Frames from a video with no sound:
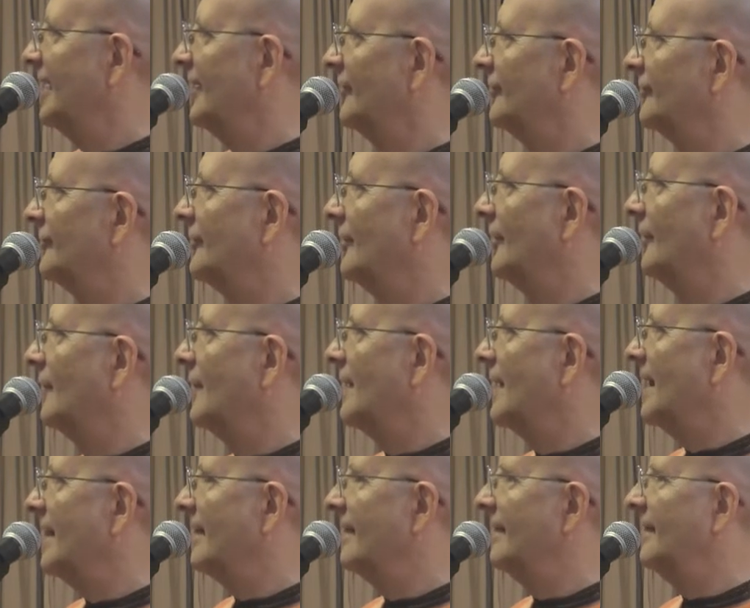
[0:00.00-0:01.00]
So
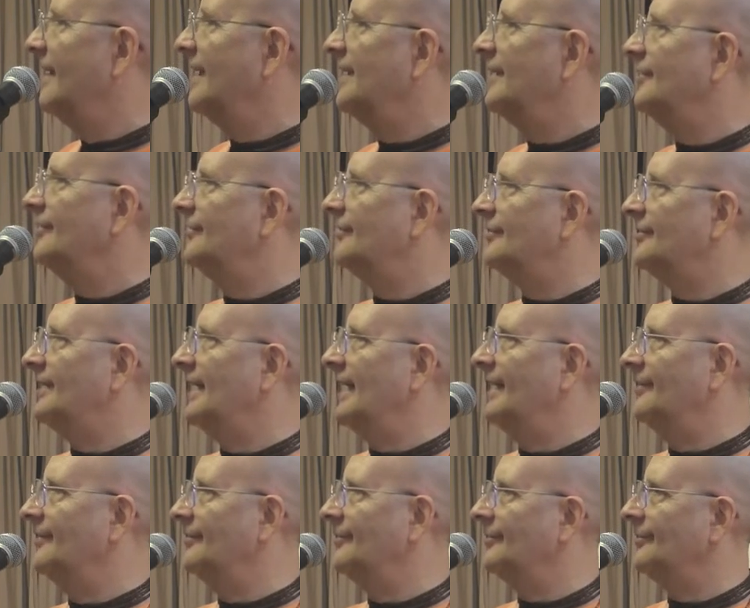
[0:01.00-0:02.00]
these
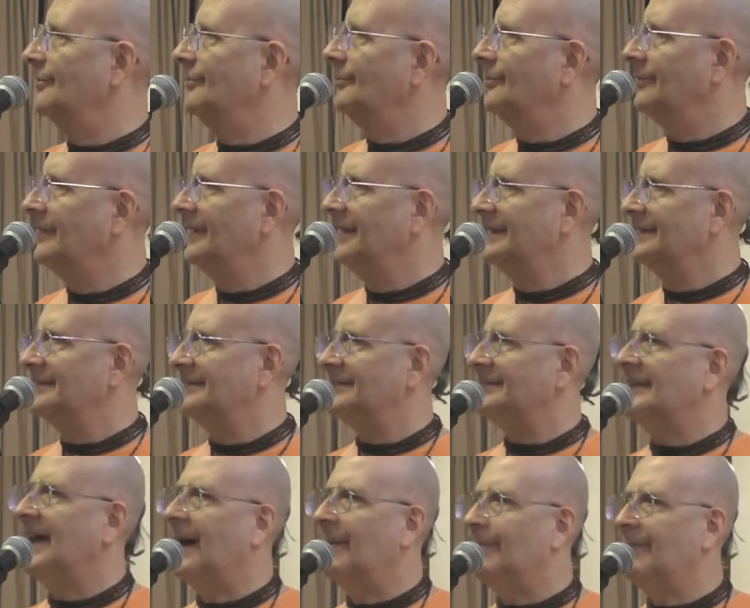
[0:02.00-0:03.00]
tend to
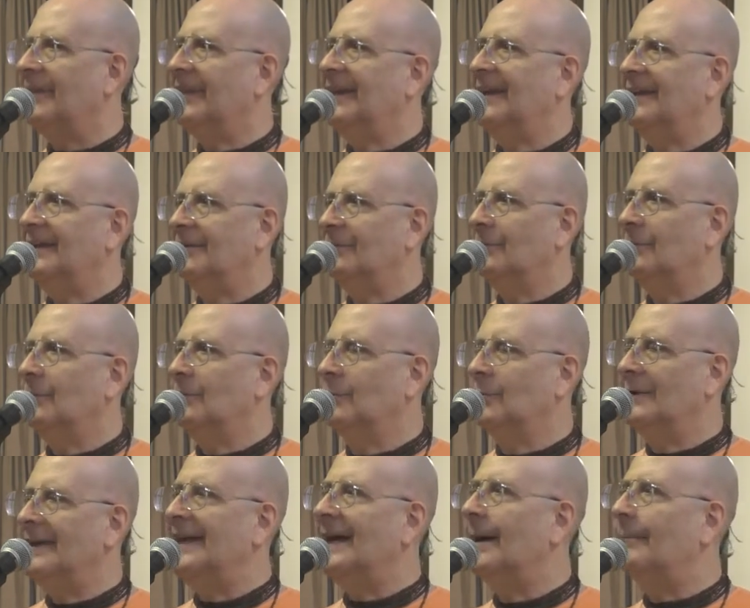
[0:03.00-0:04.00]
stop the
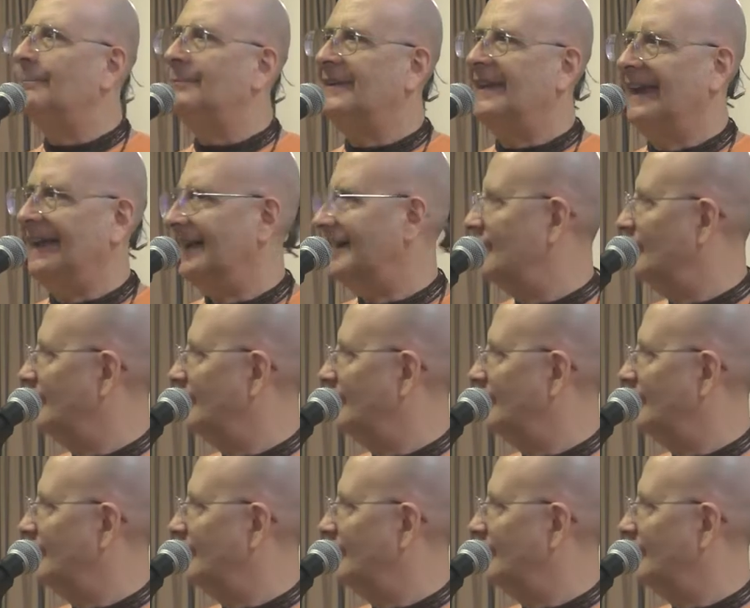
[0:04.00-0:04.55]
reuptake,